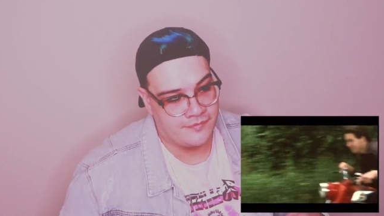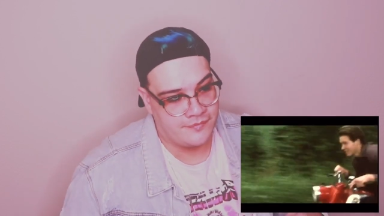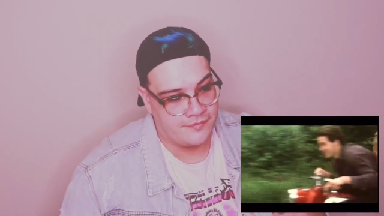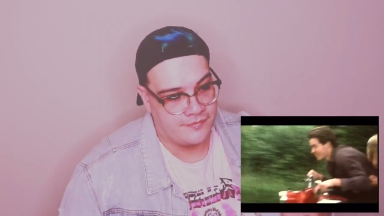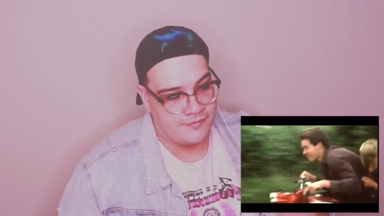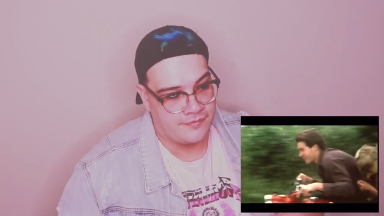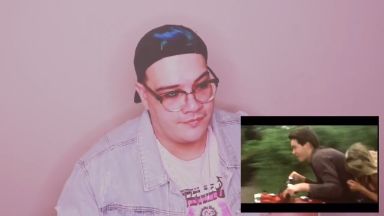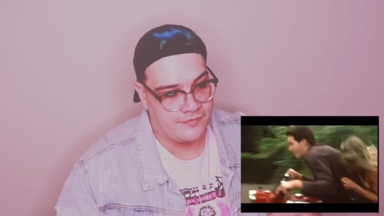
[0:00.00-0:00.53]

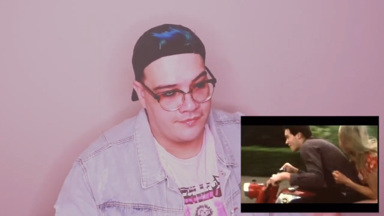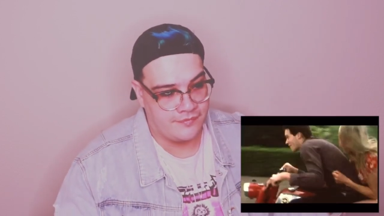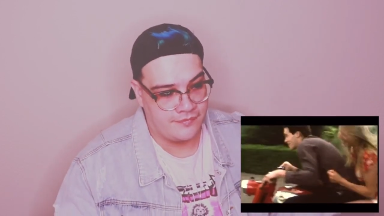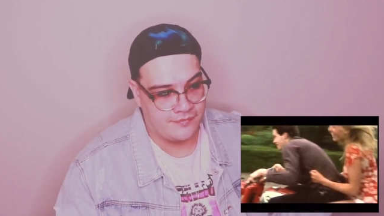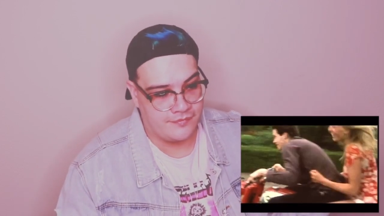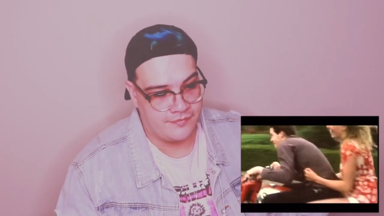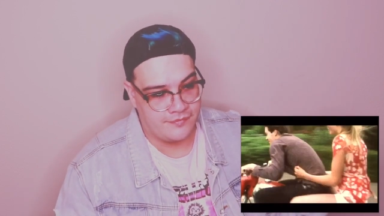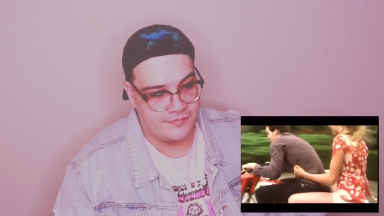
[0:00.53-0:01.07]

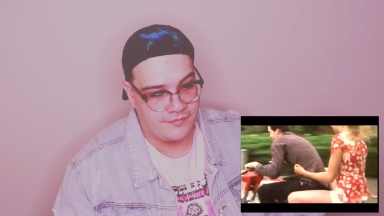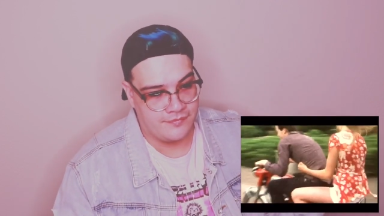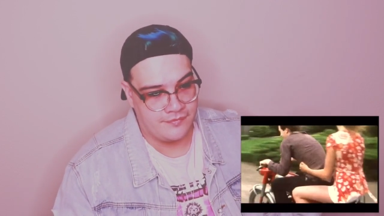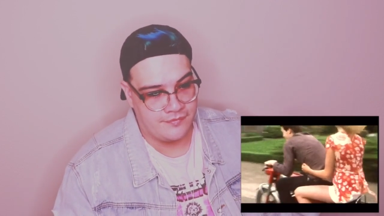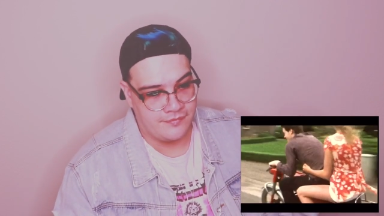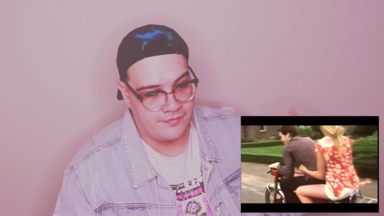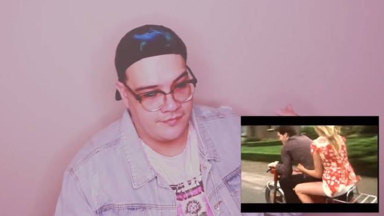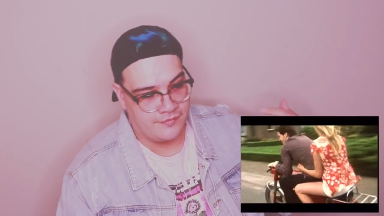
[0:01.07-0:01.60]

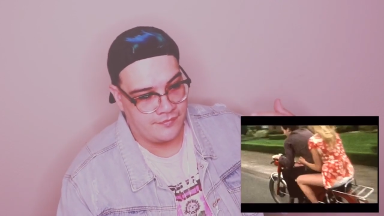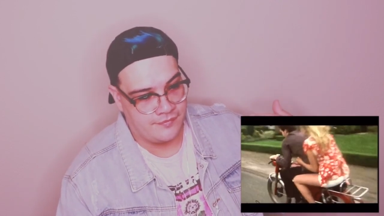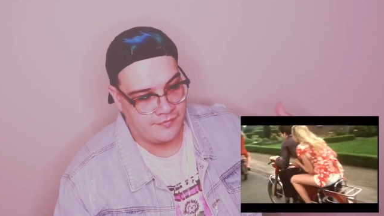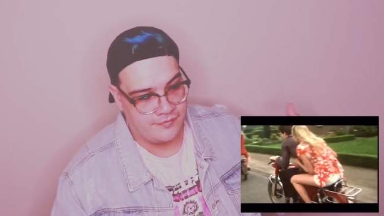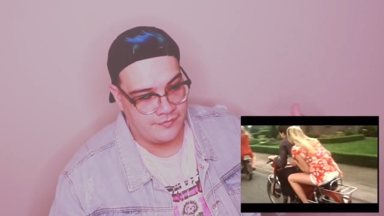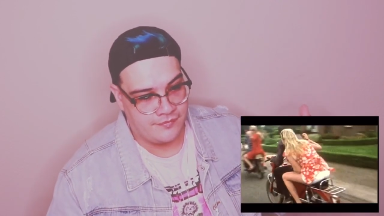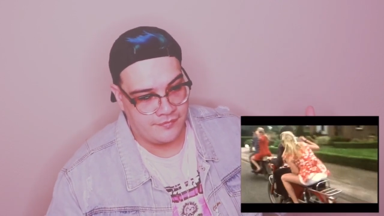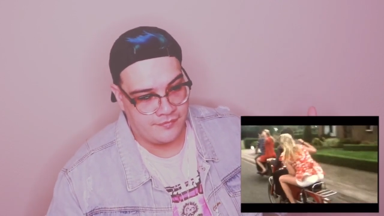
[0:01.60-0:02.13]

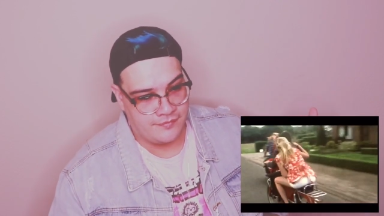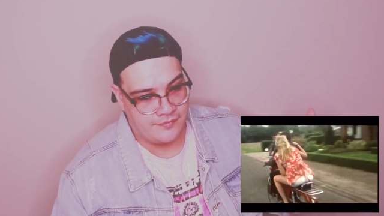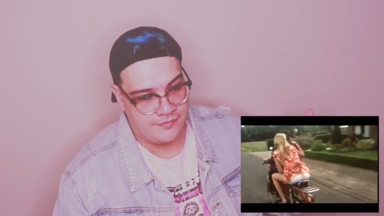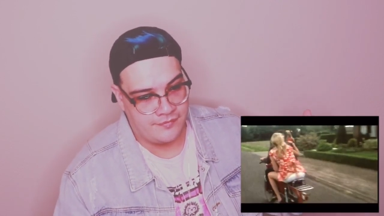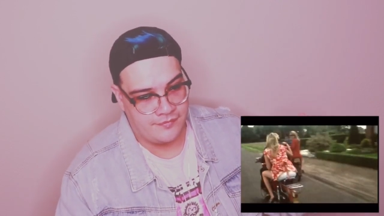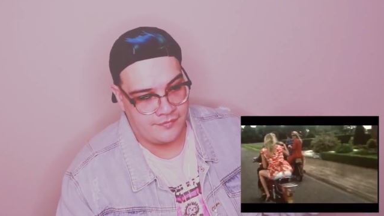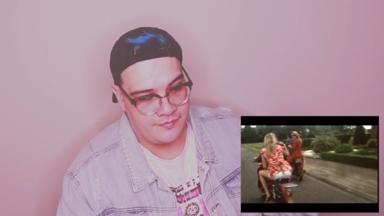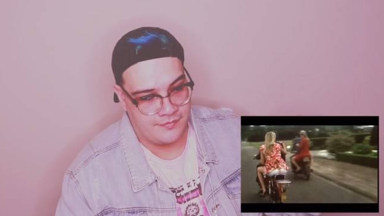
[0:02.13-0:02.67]

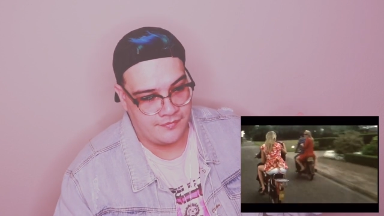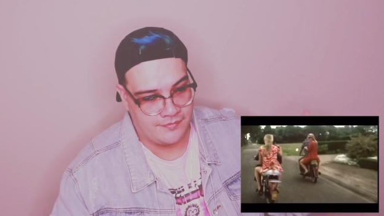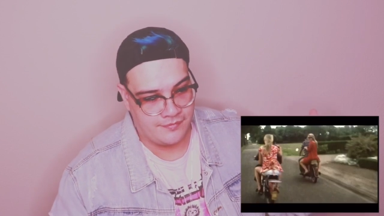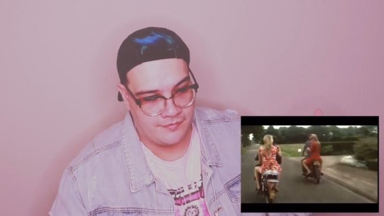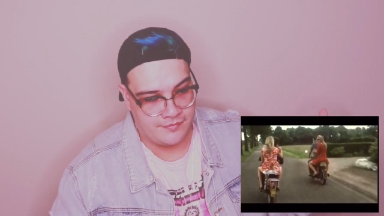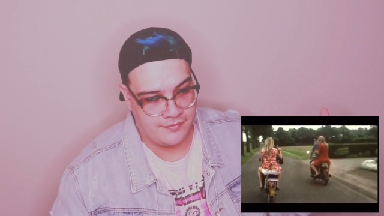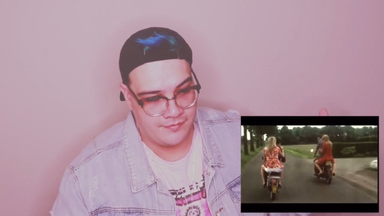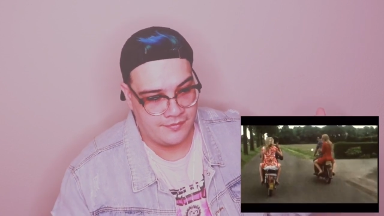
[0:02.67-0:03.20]

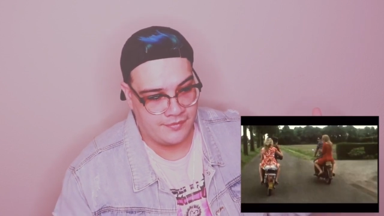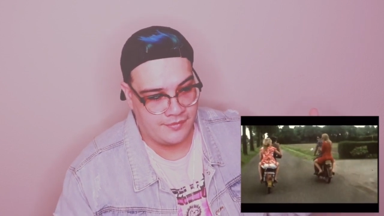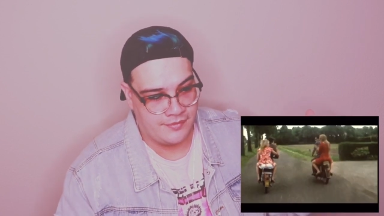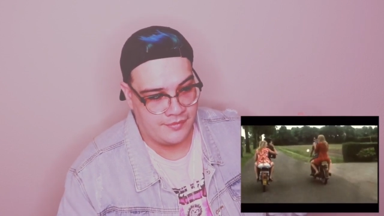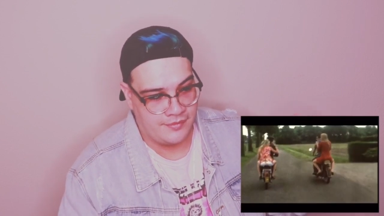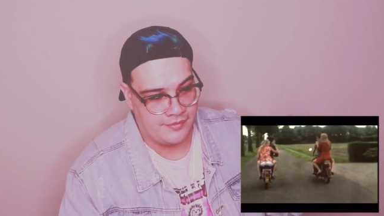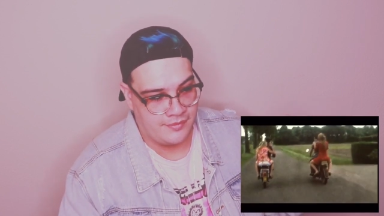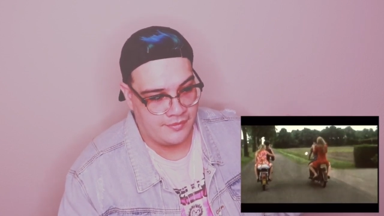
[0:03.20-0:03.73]

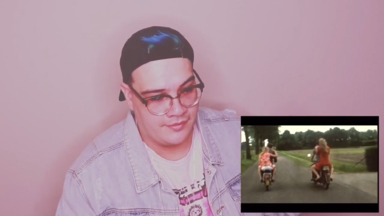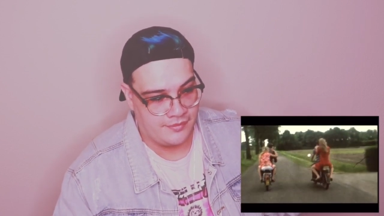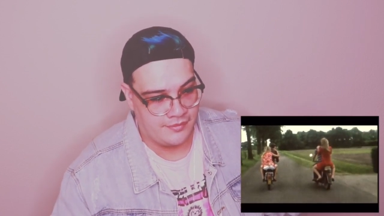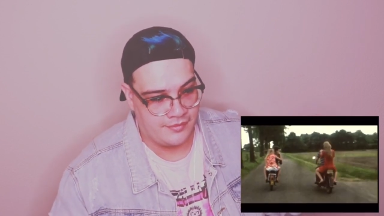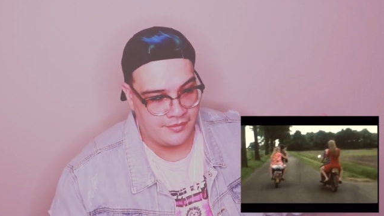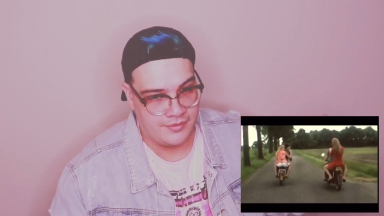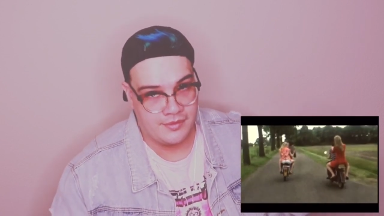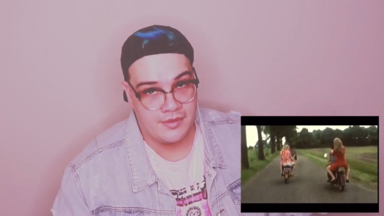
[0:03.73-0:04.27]

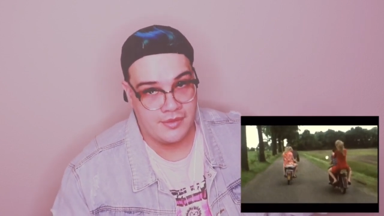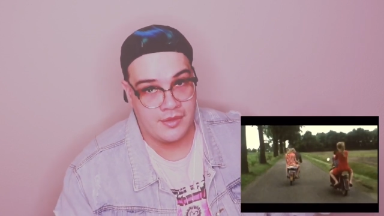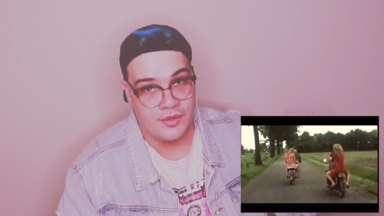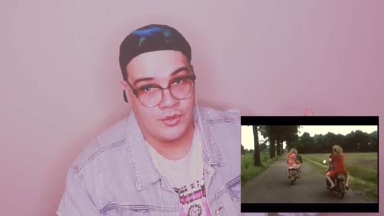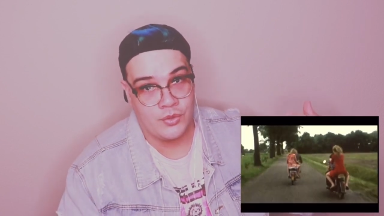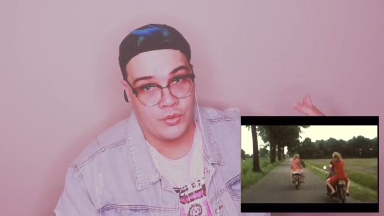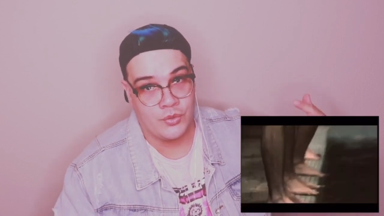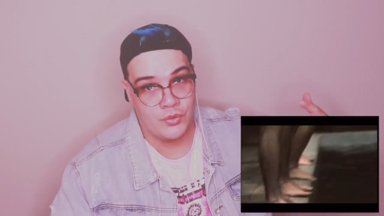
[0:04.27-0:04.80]

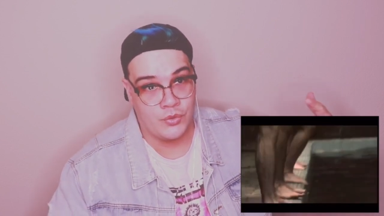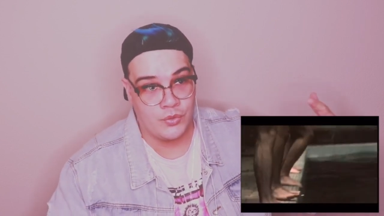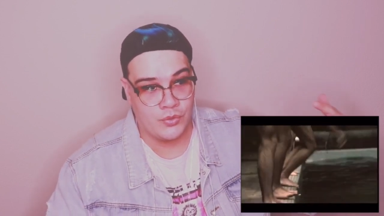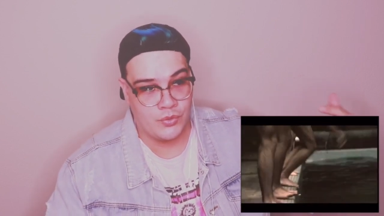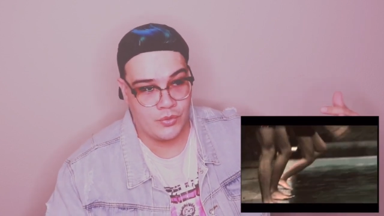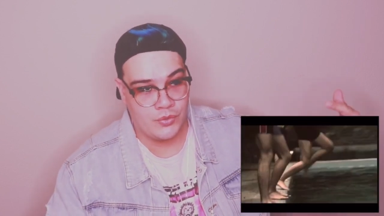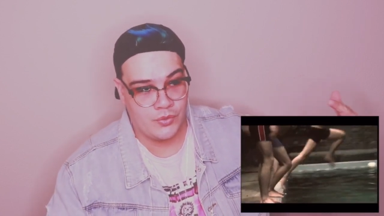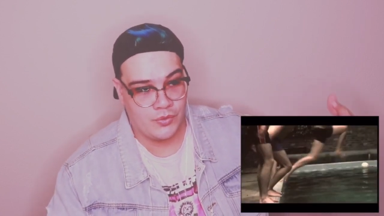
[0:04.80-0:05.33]

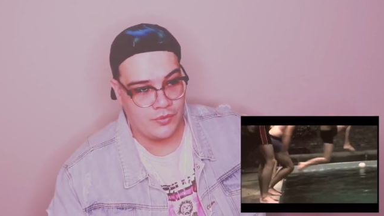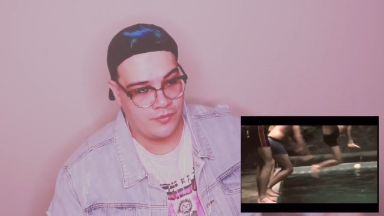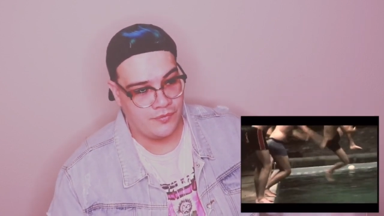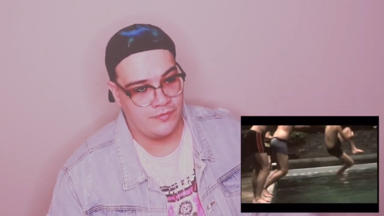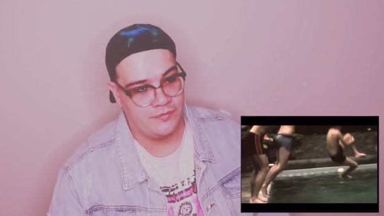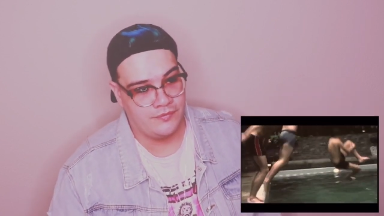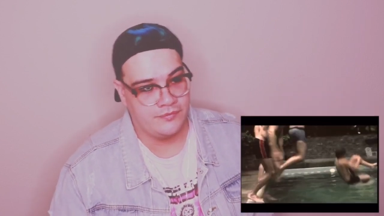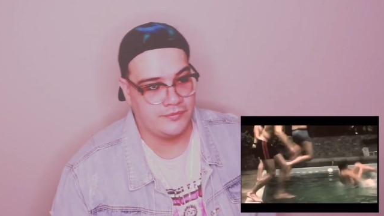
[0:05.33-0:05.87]

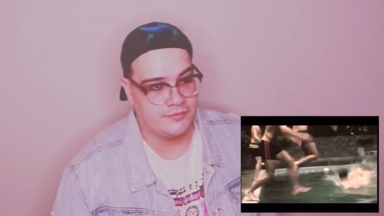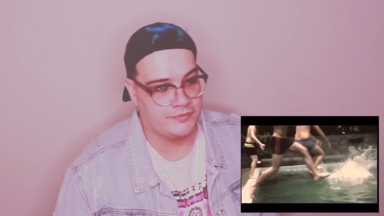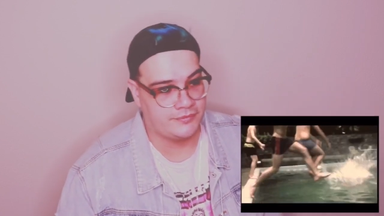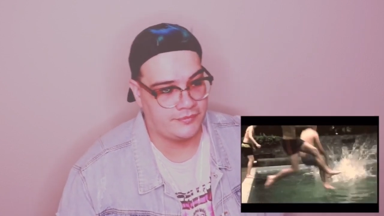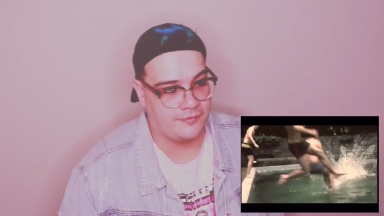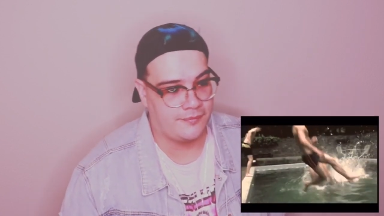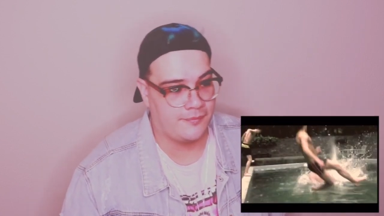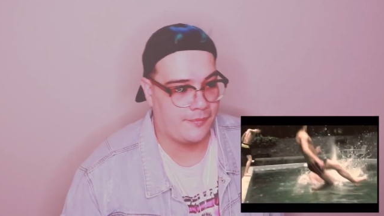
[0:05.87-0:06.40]

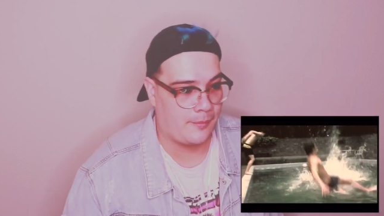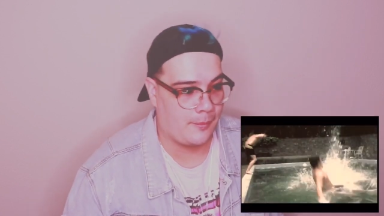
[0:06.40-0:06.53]
Nothing is said.